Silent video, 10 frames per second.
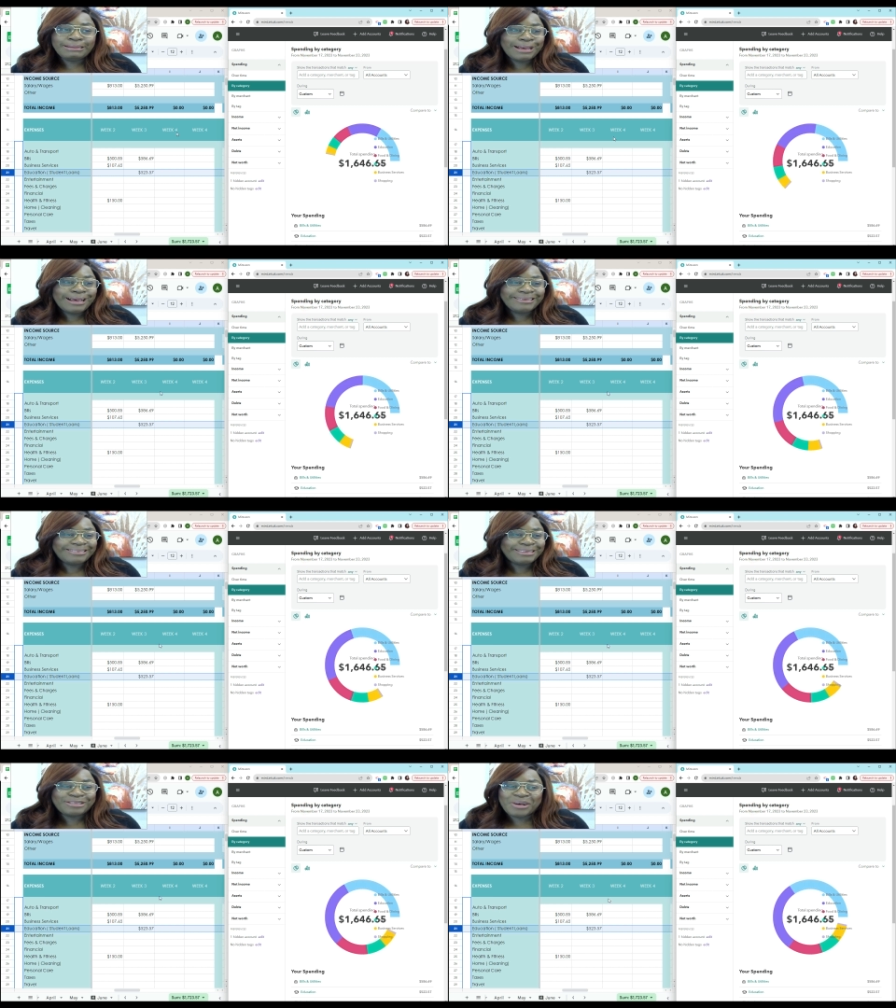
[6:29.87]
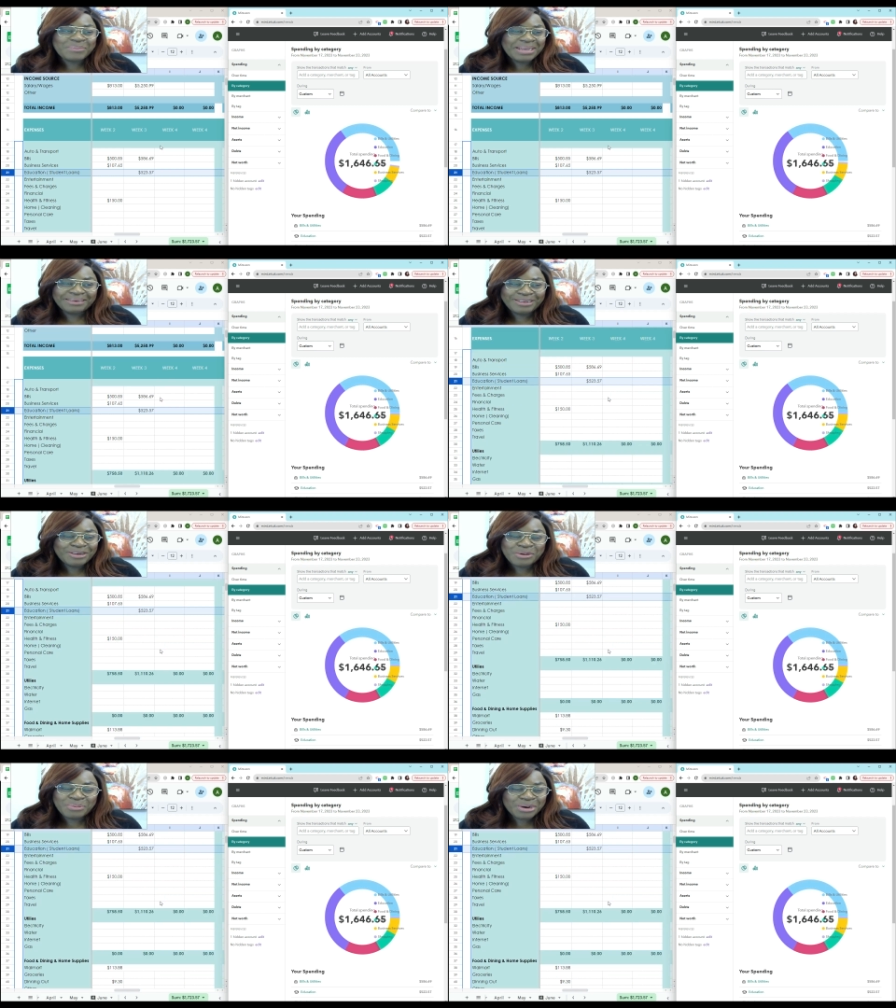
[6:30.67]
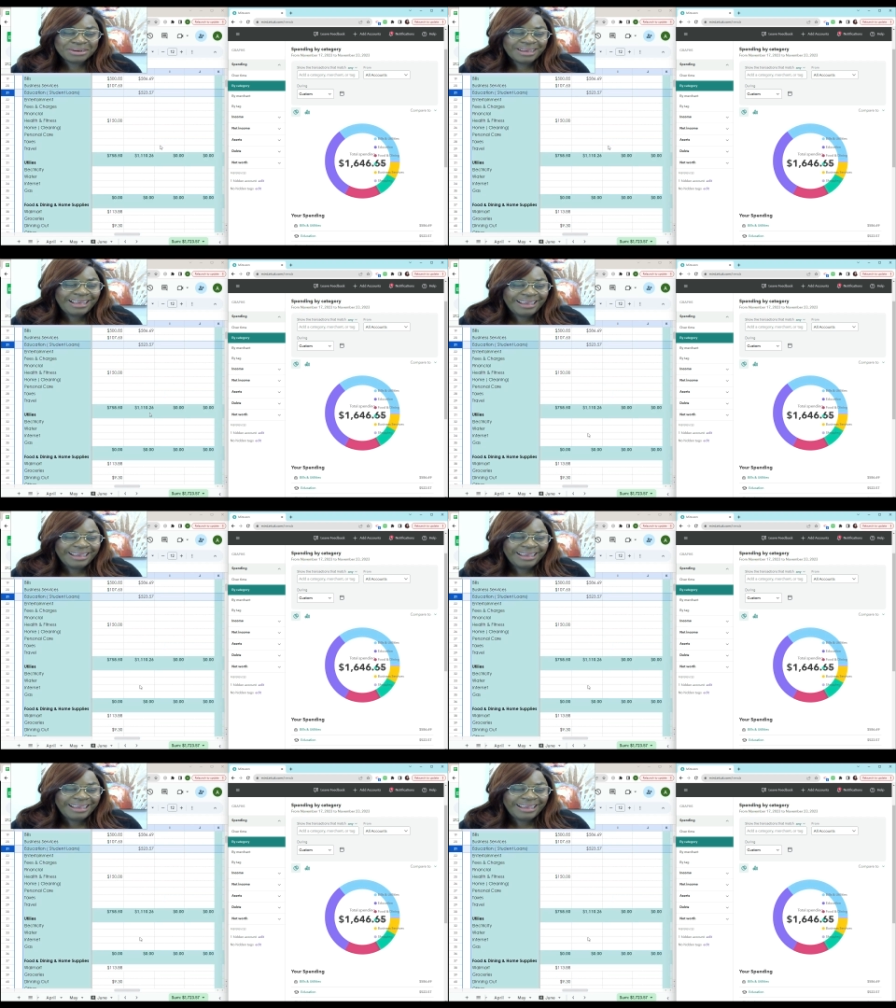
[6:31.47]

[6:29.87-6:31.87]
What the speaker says: you guys. It's all me. No work.